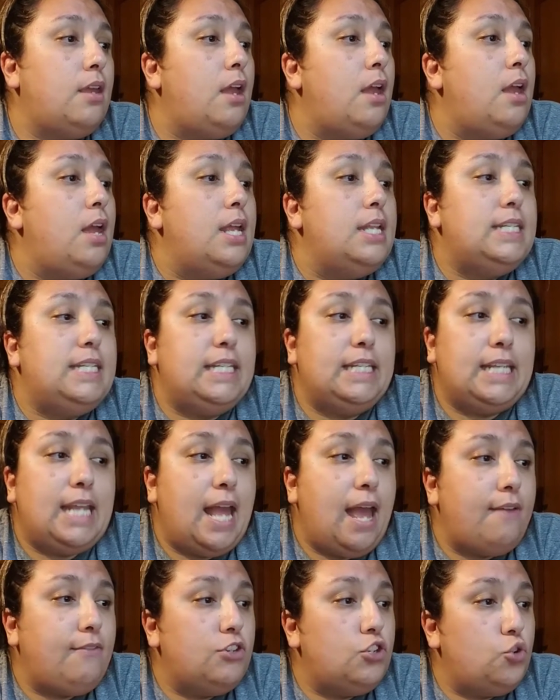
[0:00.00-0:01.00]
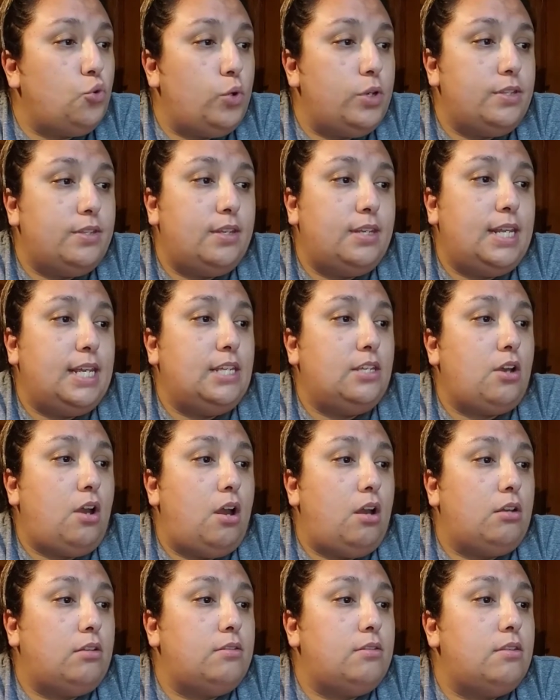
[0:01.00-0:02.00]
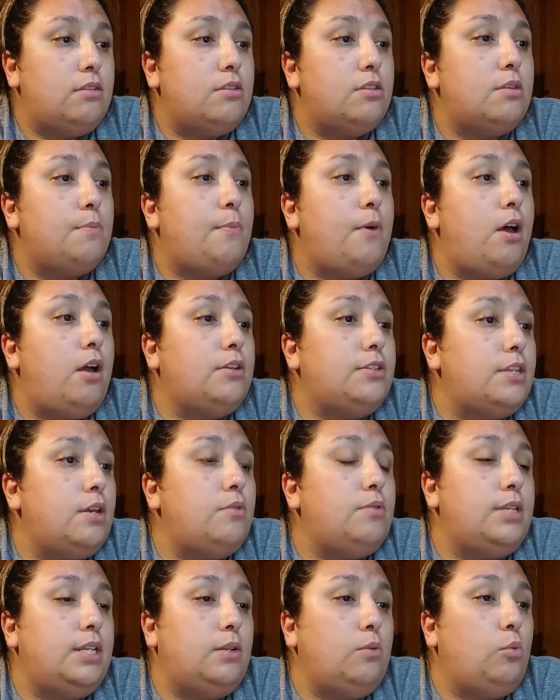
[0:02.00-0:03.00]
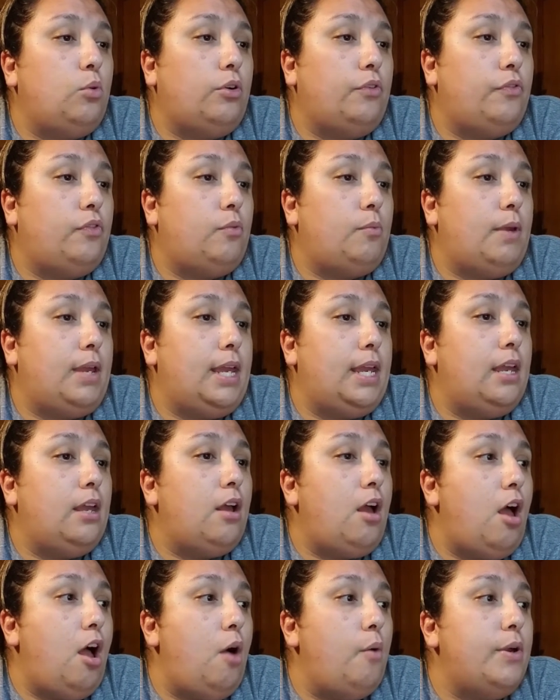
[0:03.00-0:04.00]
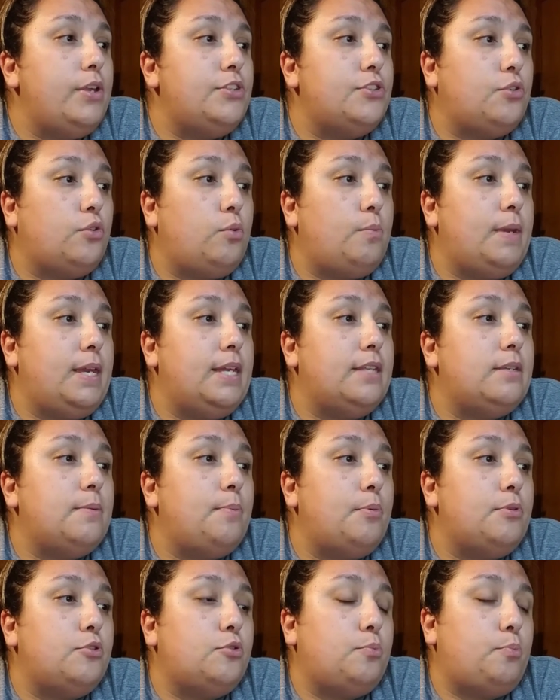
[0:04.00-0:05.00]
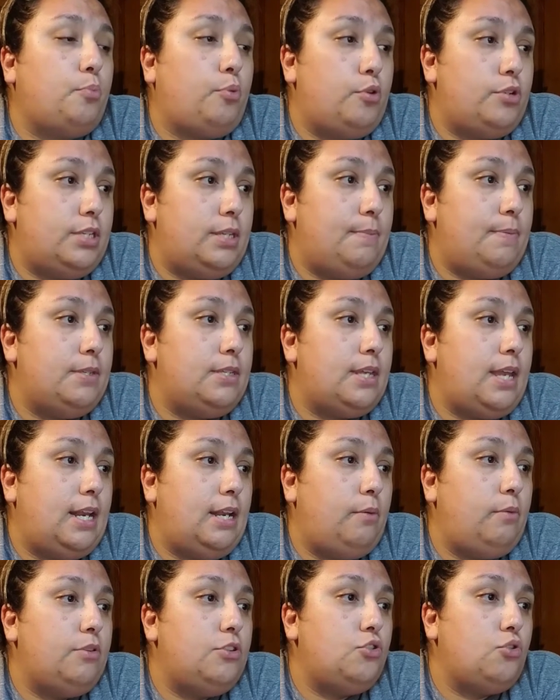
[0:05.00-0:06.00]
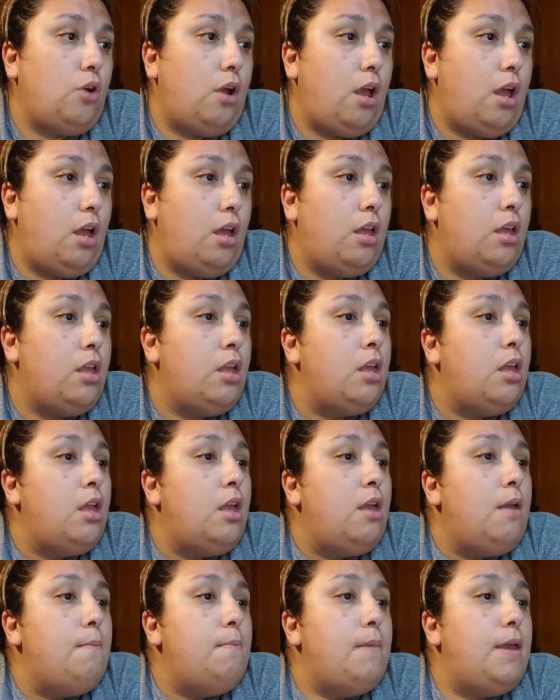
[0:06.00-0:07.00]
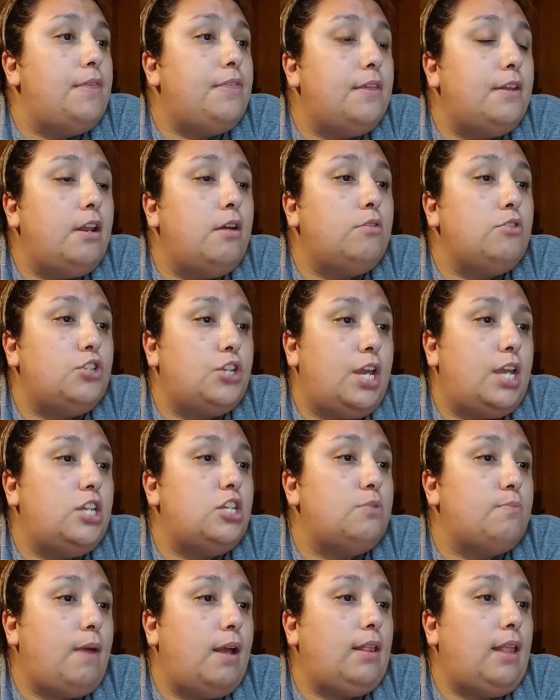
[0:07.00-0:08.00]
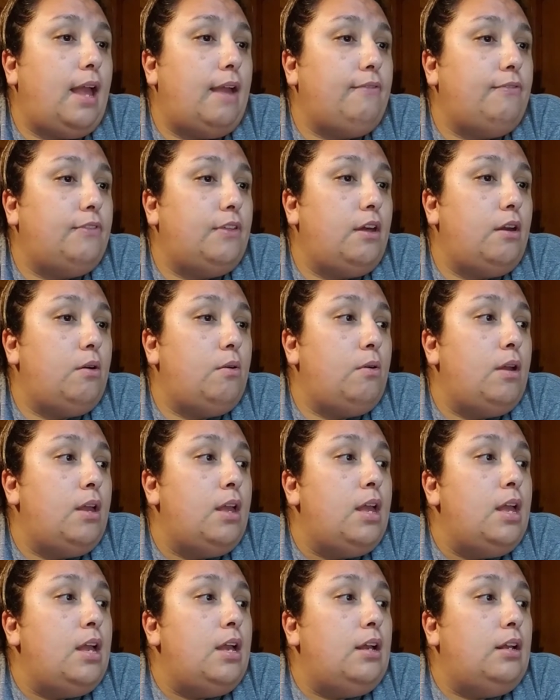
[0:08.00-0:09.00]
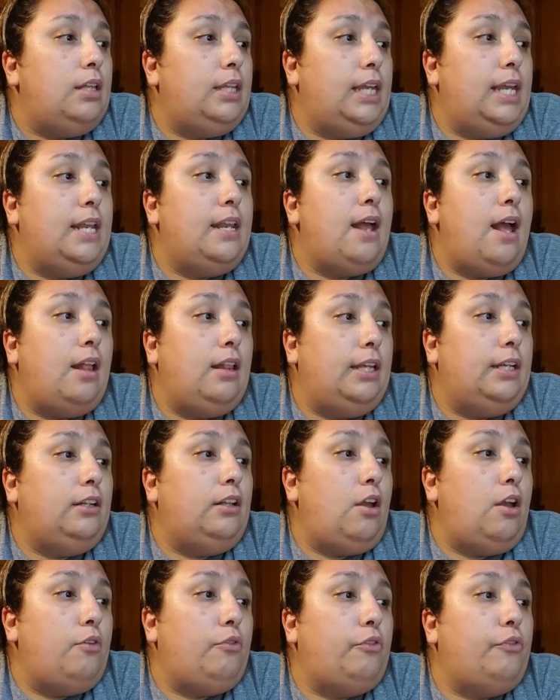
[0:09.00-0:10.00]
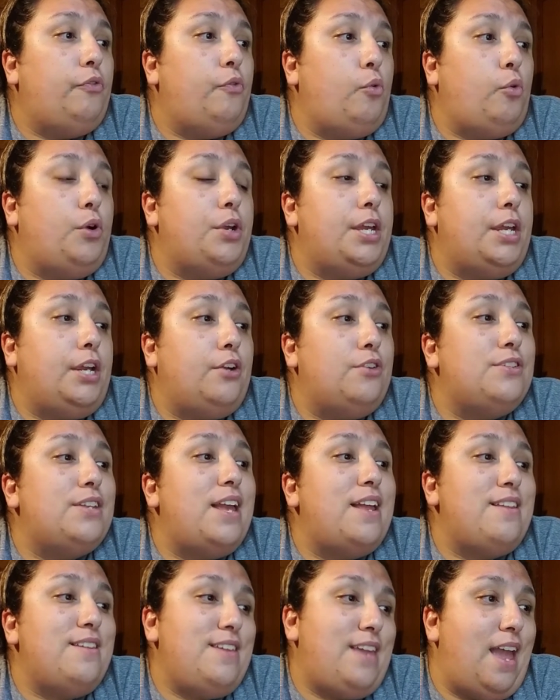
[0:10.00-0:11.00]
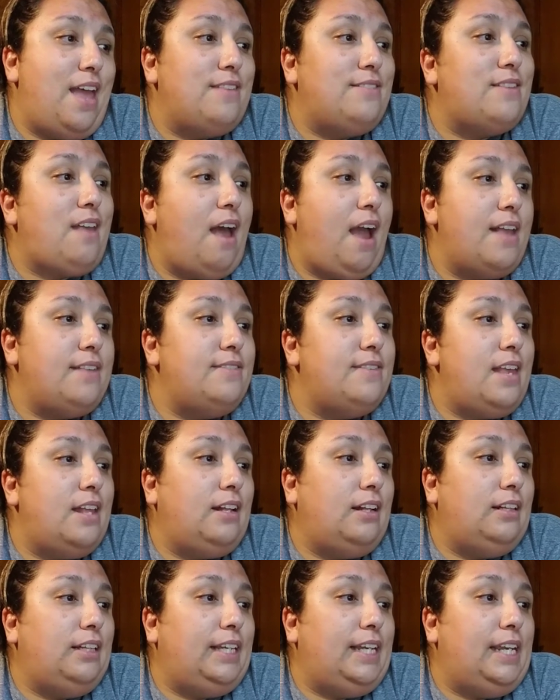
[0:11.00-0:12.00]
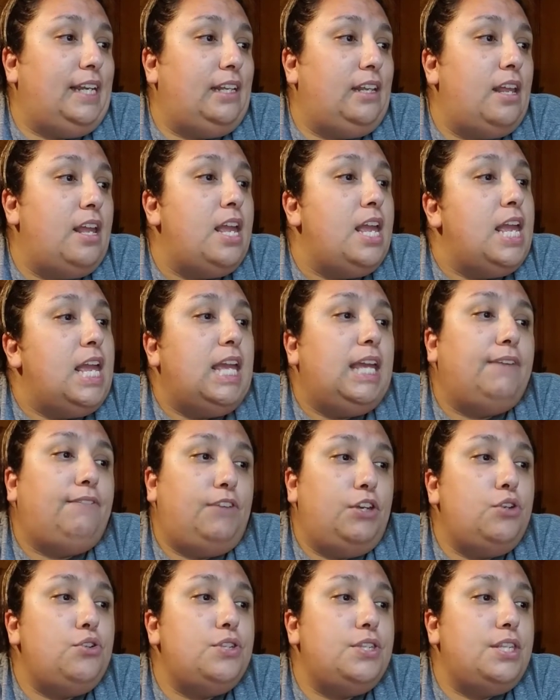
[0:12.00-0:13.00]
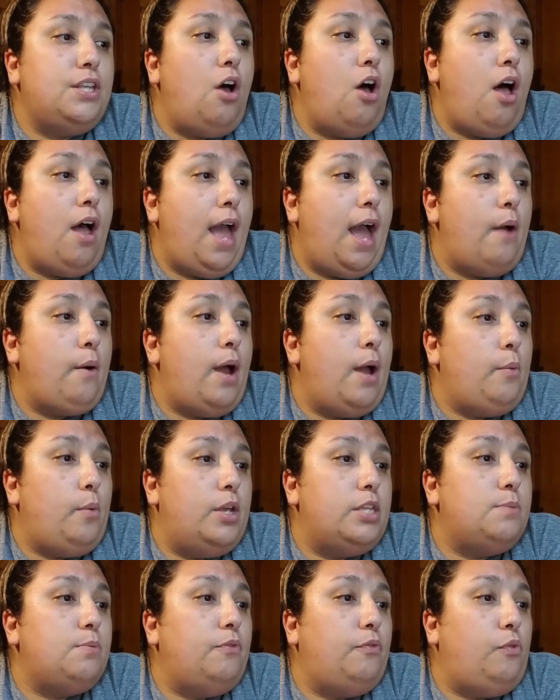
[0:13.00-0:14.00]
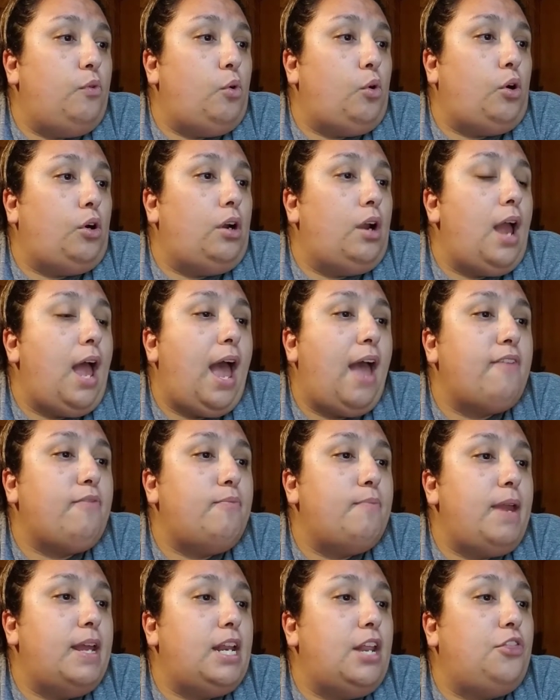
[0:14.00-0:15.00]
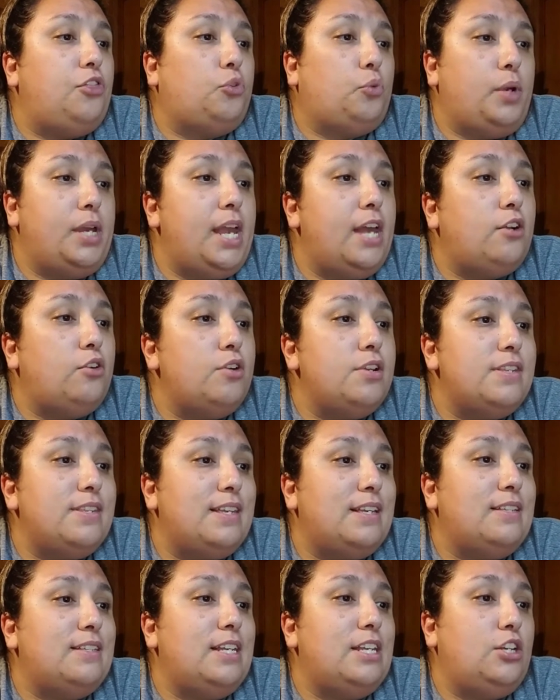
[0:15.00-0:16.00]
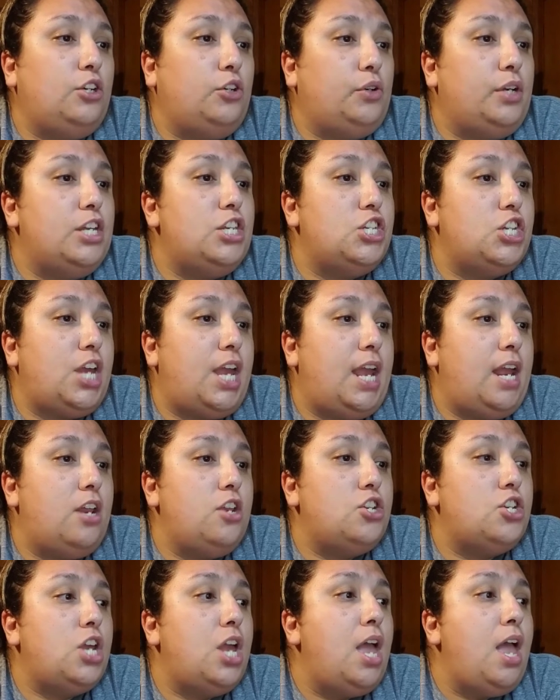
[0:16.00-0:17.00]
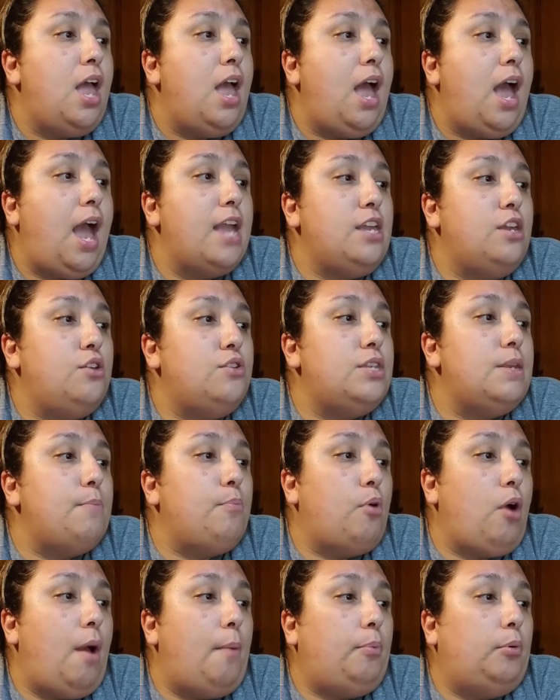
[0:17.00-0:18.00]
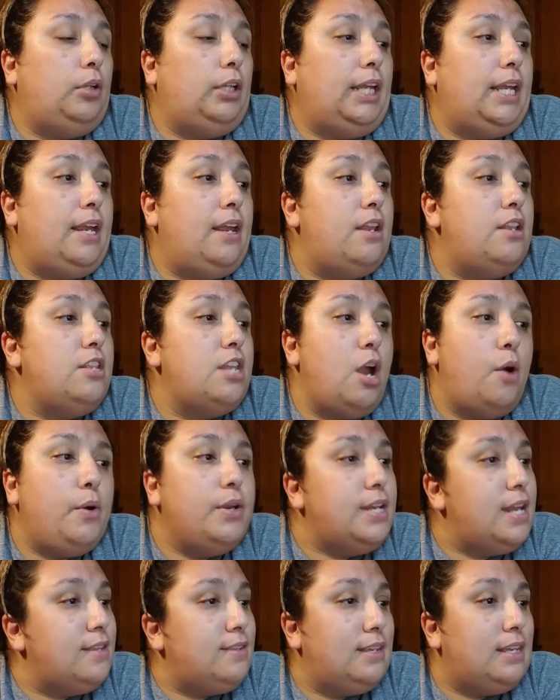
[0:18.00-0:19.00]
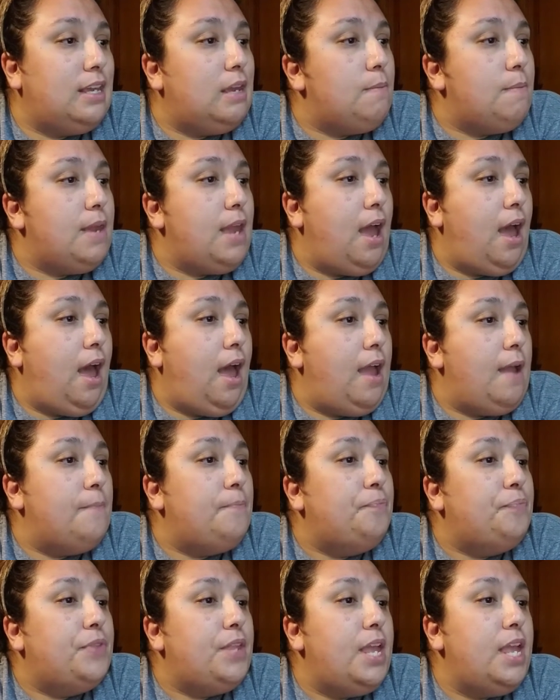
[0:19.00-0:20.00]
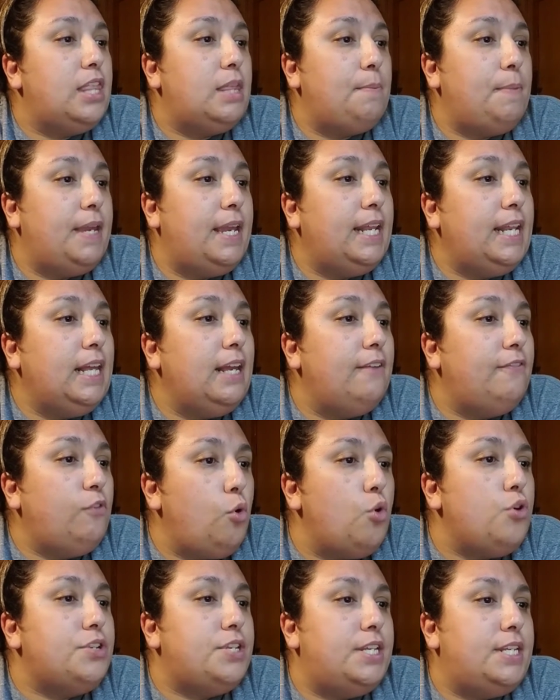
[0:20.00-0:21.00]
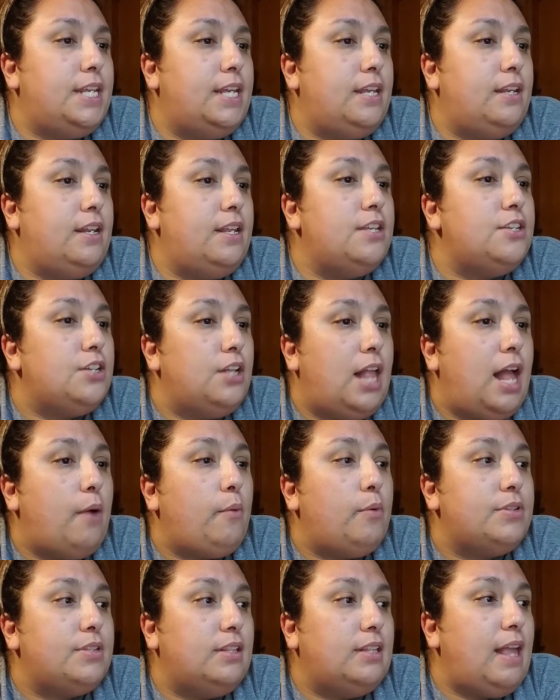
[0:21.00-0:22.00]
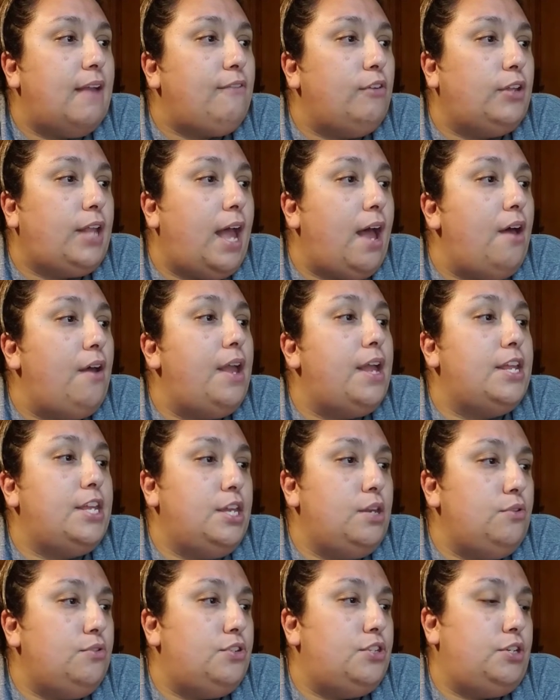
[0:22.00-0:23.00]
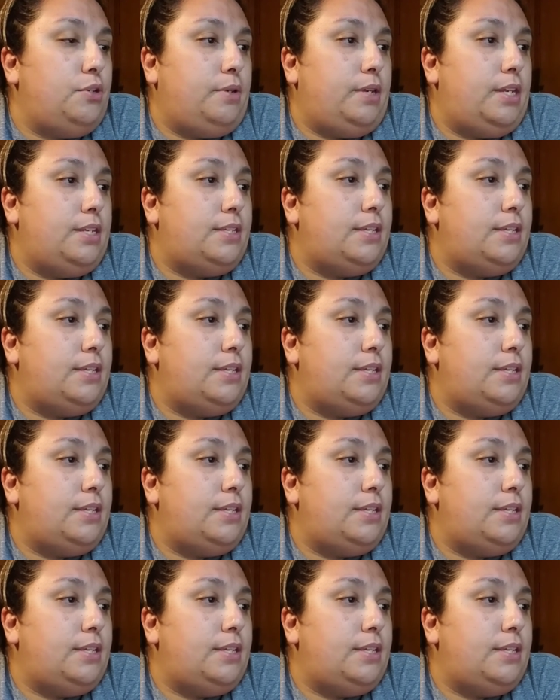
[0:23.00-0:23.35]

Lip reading: Didn't have a choice to detox. Suboxone didn't work for me. It always threw me into precipitated withdrawal. Methadone changed my life though. Clean a little over 4 years, and yes, I said clean. If you saw how I was before, I've made a 360-degree change. I use it properly. No, it doesn't get me high. In the beginning, of course it did, until I was leveled out and used to it.